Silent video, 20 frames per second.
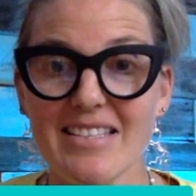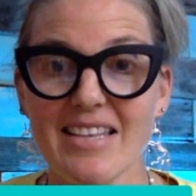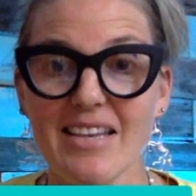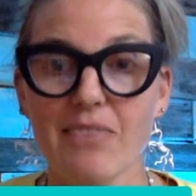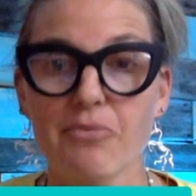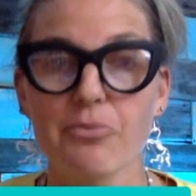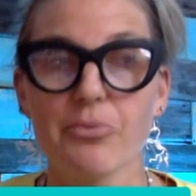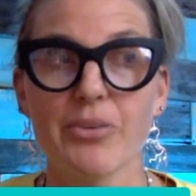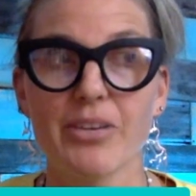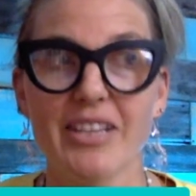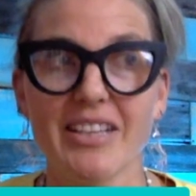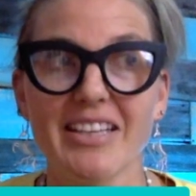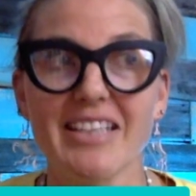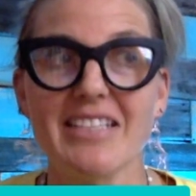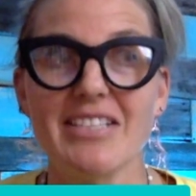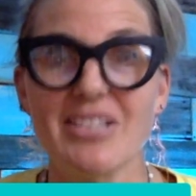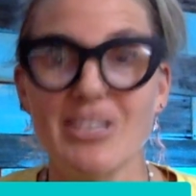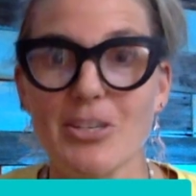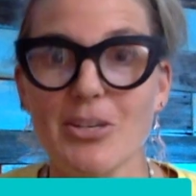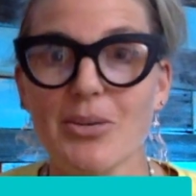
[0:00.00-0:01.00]
that
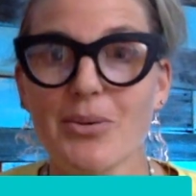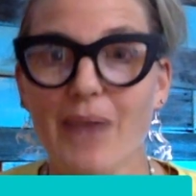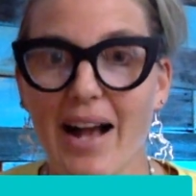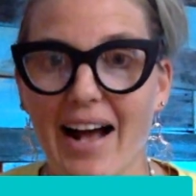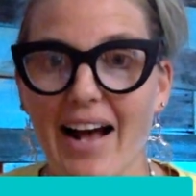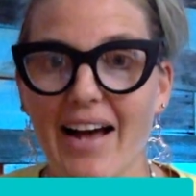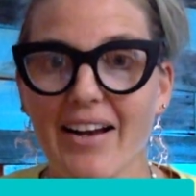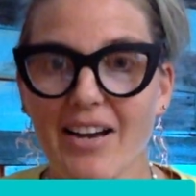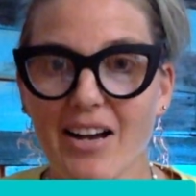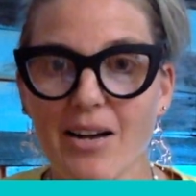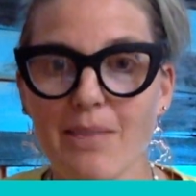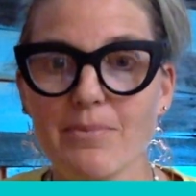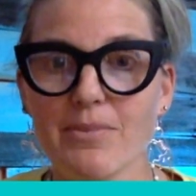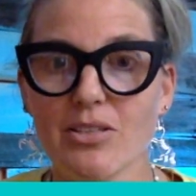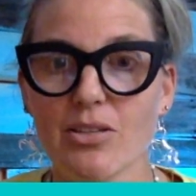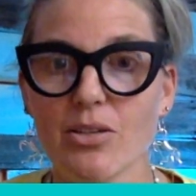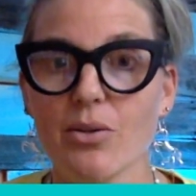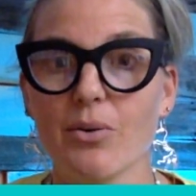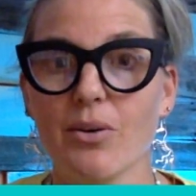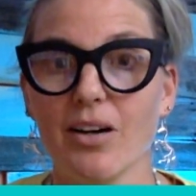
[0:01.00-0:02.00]
really do add up
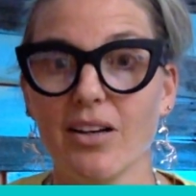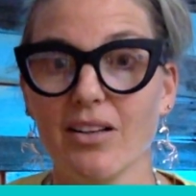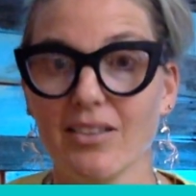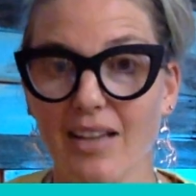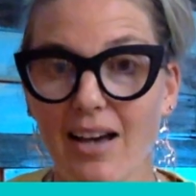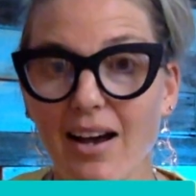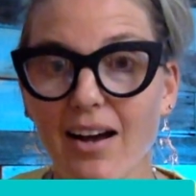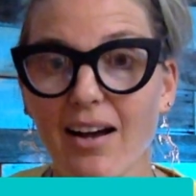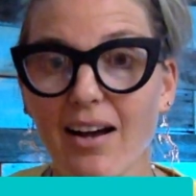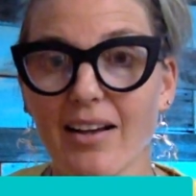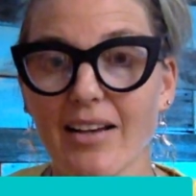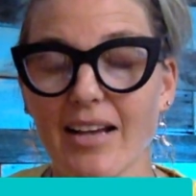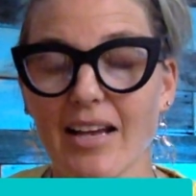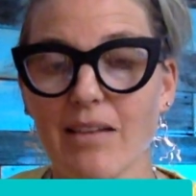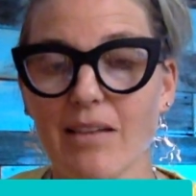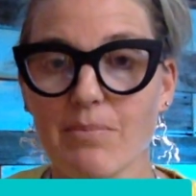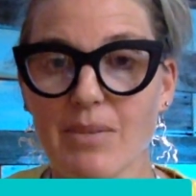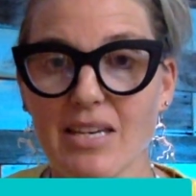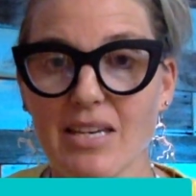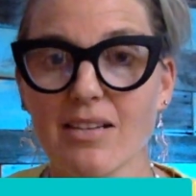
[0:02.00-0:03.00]
to a lot
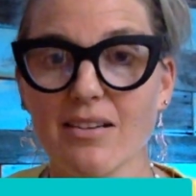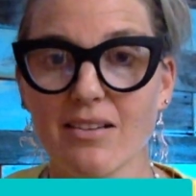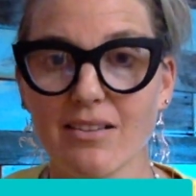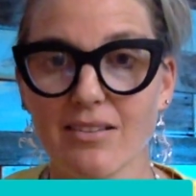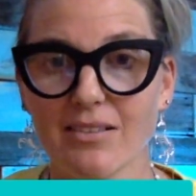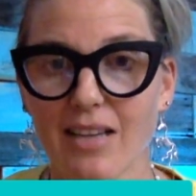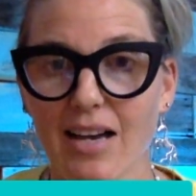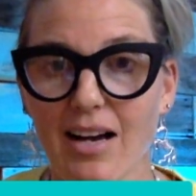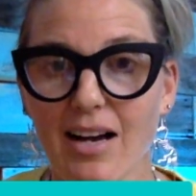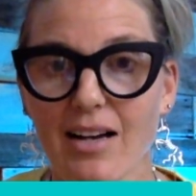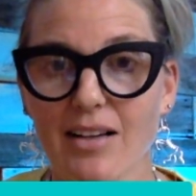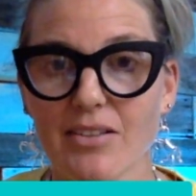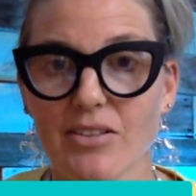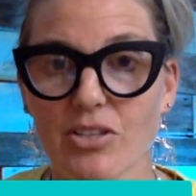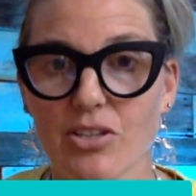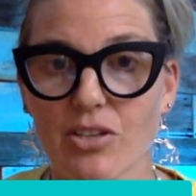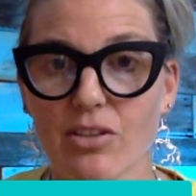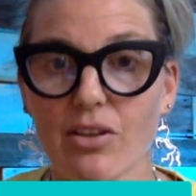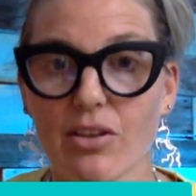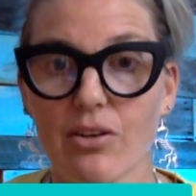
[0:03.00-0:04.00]
and mean a lot
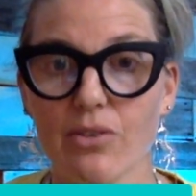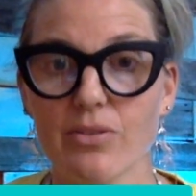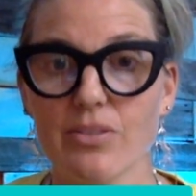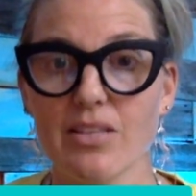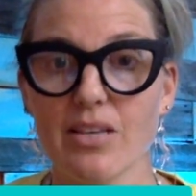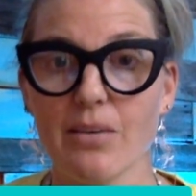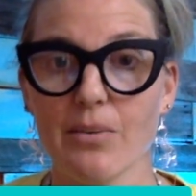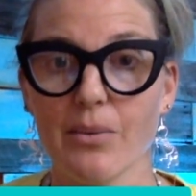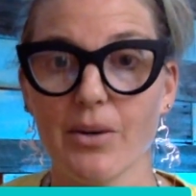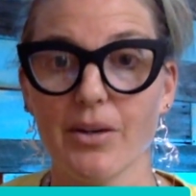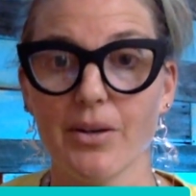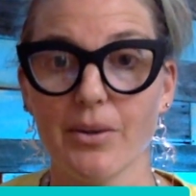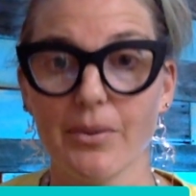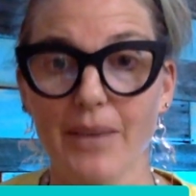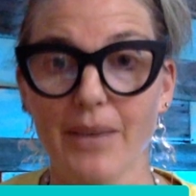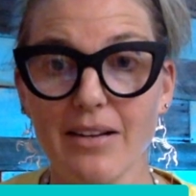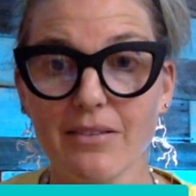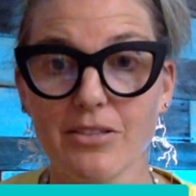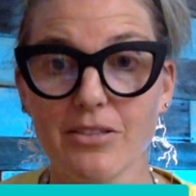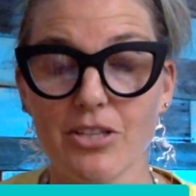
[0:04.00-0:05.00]
to those that work
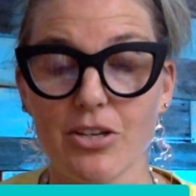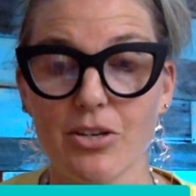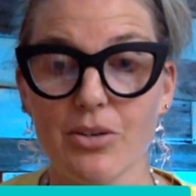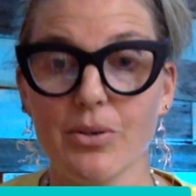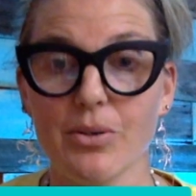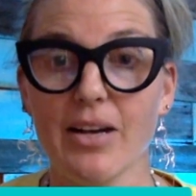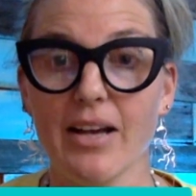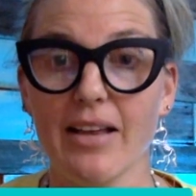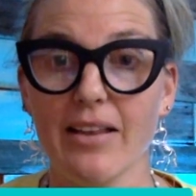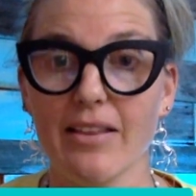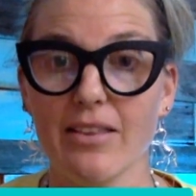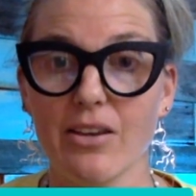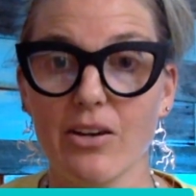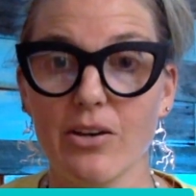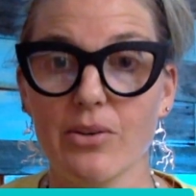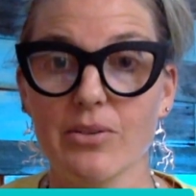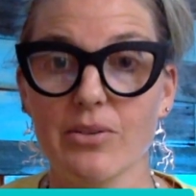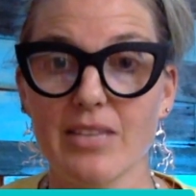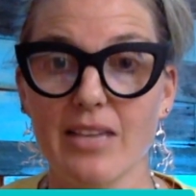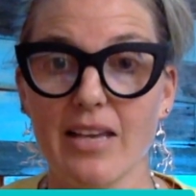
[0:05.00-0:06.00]
around you and
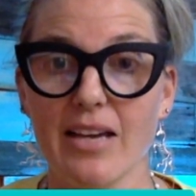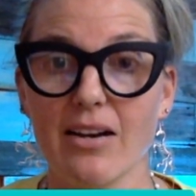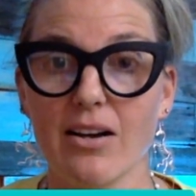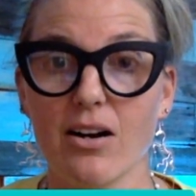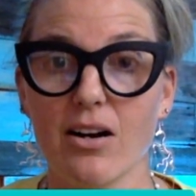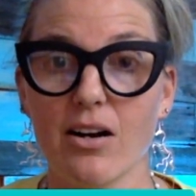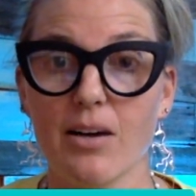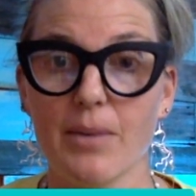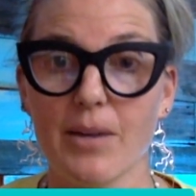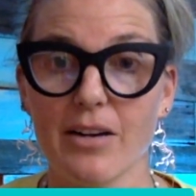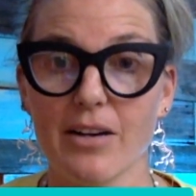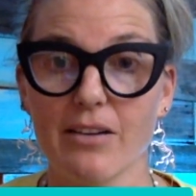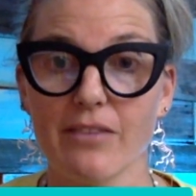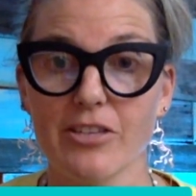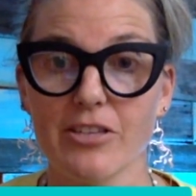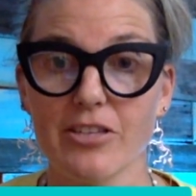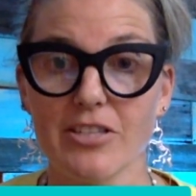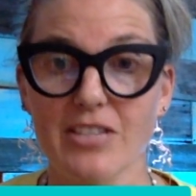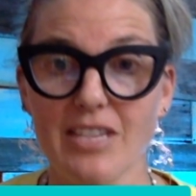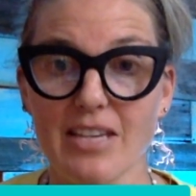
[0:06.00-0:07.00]
those that are part of
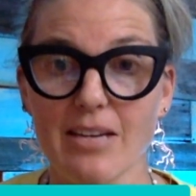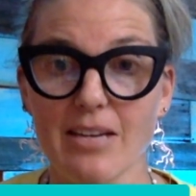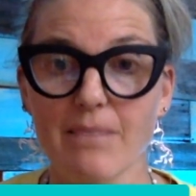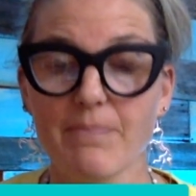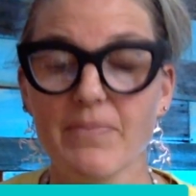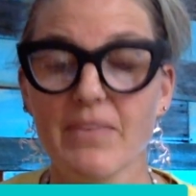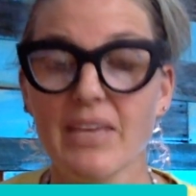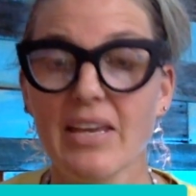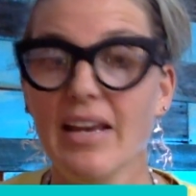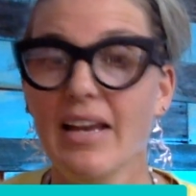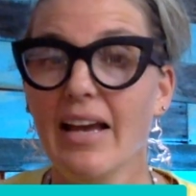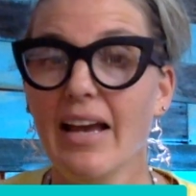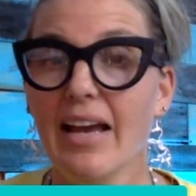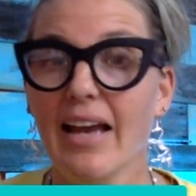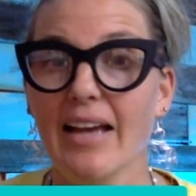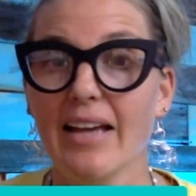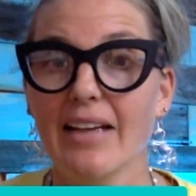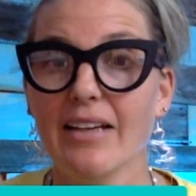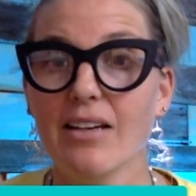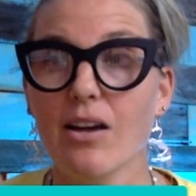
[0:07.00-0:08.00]
your team.
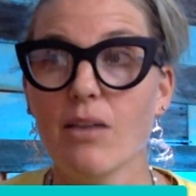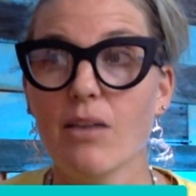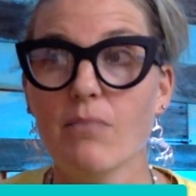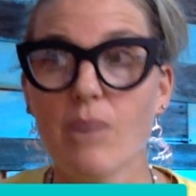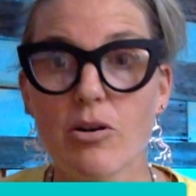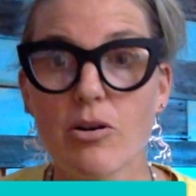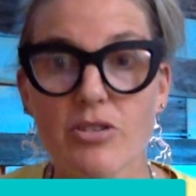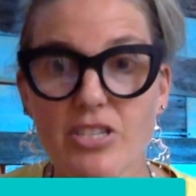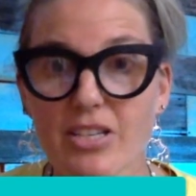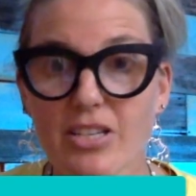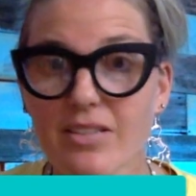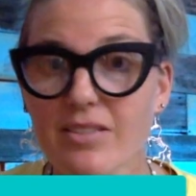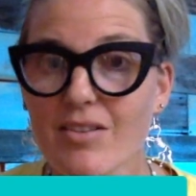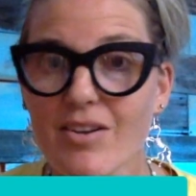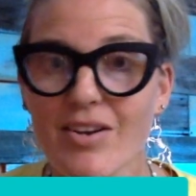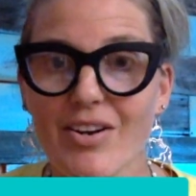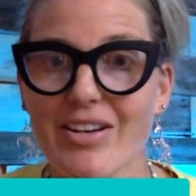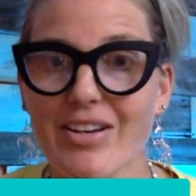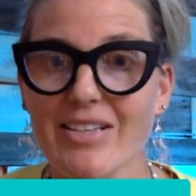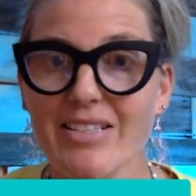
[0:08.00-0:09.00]
And emotions
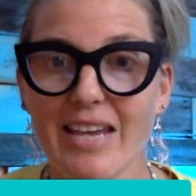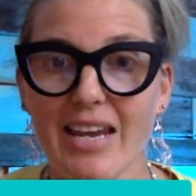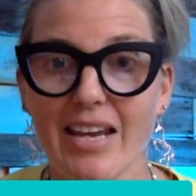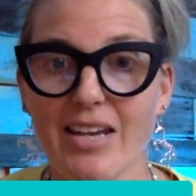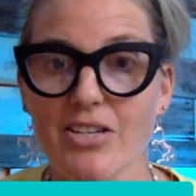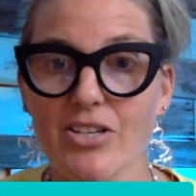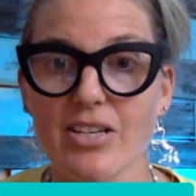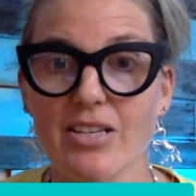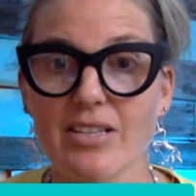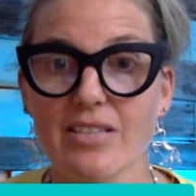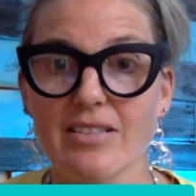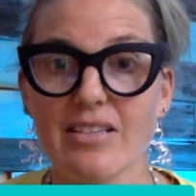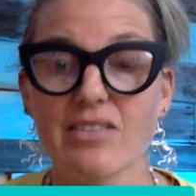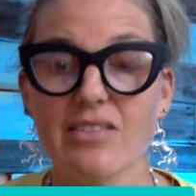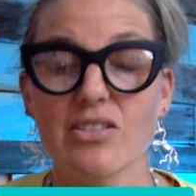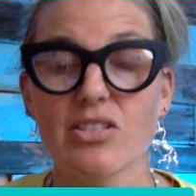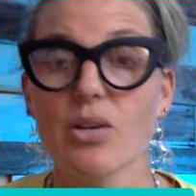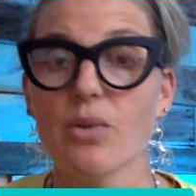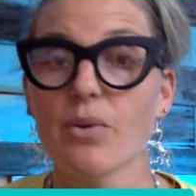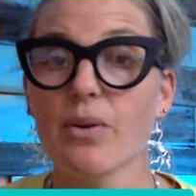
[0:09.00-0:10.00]
are contagious.
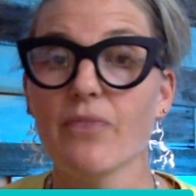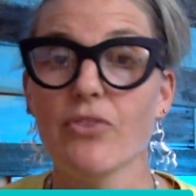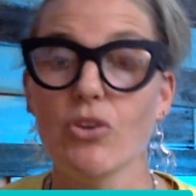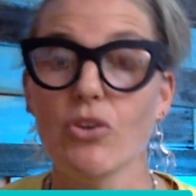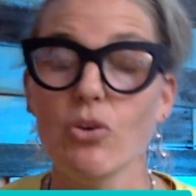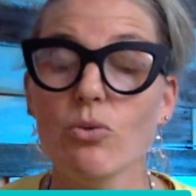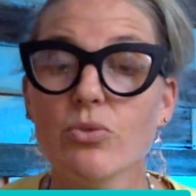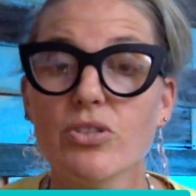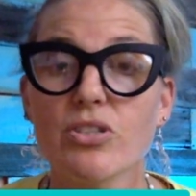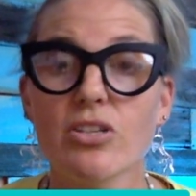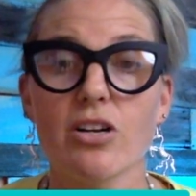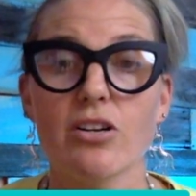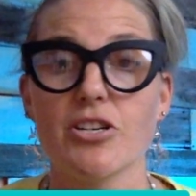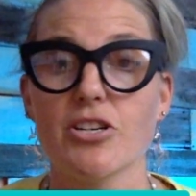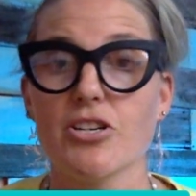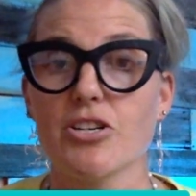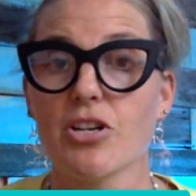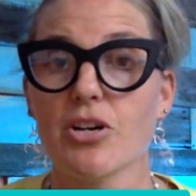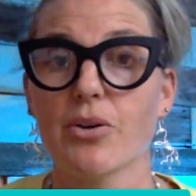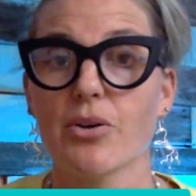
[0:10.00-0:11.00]
And so if you start
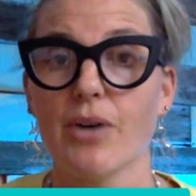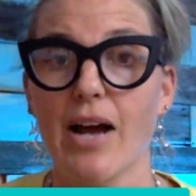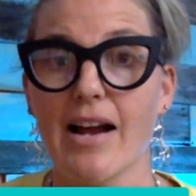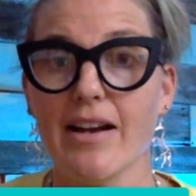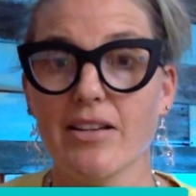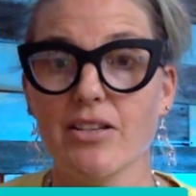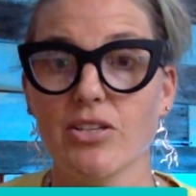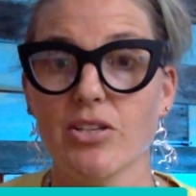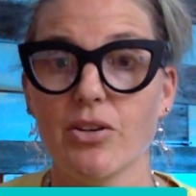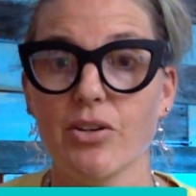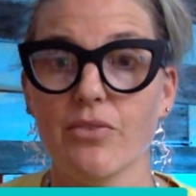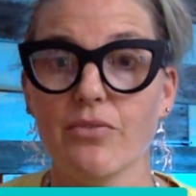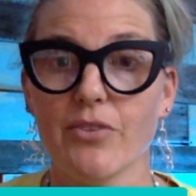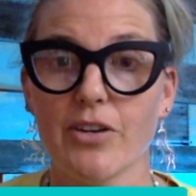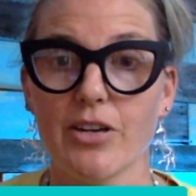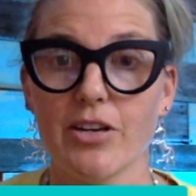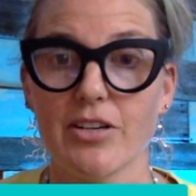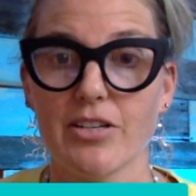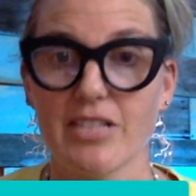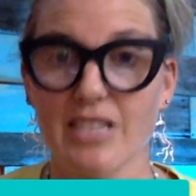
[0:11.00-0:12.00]
to show gratitude for
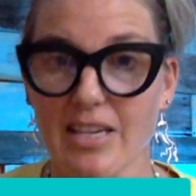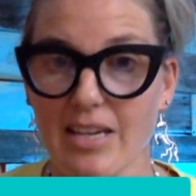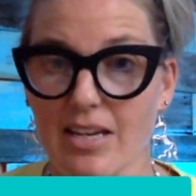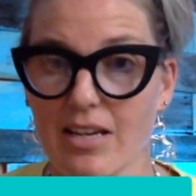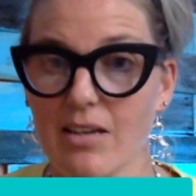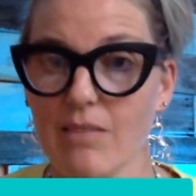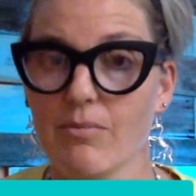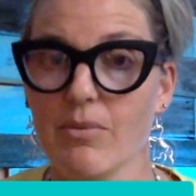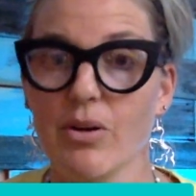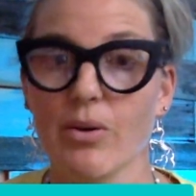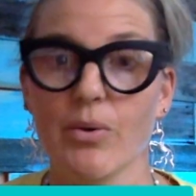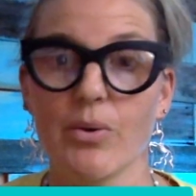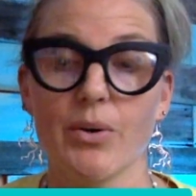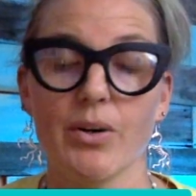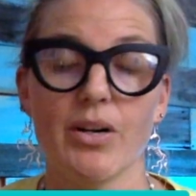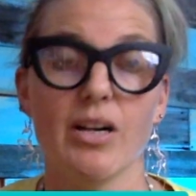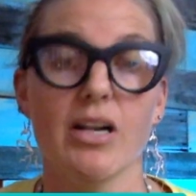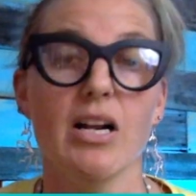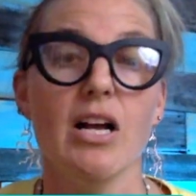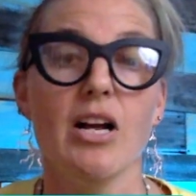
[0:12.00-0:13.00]
your team or